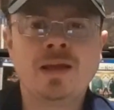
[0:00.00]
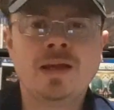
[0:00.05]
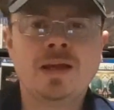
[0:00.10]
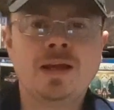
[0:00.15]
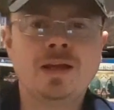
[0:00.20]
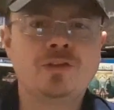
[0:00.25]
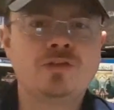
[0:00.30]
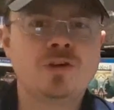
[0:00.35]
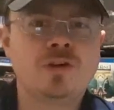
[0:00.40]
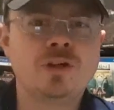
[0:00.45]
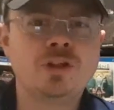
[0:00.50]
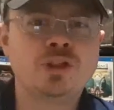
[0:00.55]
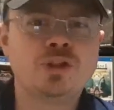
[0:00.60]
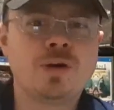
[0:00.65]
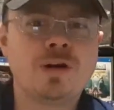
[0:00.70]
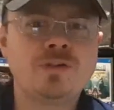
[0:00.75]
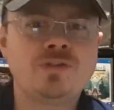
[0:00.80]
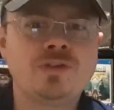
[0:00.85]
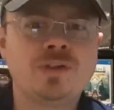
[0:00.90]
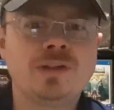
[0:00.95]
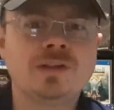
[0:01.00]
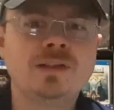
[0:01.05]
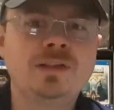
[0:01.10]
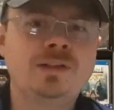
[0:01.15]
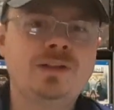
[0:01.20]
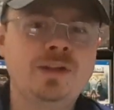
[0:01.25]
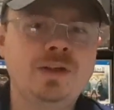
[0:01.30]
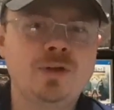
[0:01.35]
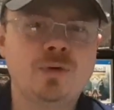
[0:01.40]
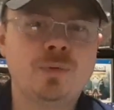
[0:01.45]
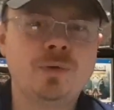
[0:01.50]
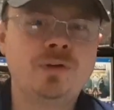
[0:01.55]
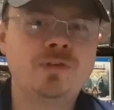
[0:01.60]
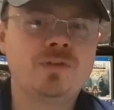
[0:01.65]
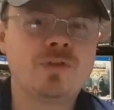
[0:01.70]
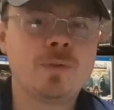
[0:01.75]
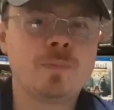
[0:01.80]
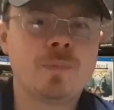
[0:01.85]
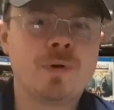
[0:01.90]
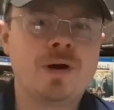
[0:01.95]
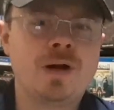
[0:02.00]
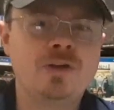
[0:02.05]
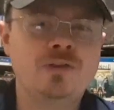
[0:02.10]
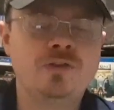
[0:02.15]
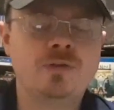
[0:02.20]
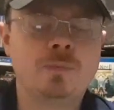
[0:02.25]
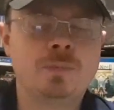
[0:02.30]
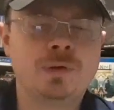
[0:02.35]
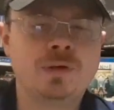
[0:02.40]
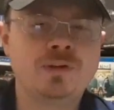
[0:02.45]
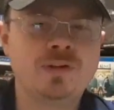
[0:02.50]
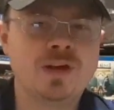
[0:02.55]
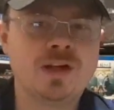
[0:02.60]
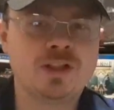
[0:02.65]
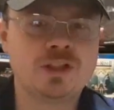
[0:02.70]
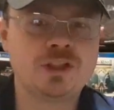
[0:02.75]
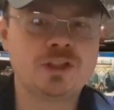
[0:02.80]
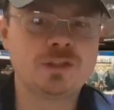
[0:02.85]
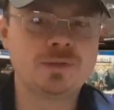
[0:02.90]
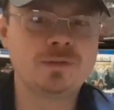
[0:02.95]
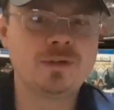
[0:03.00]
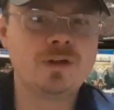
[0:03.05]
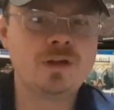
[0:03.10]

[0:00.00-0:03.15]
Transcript: It's going to drastically decrease the price of production.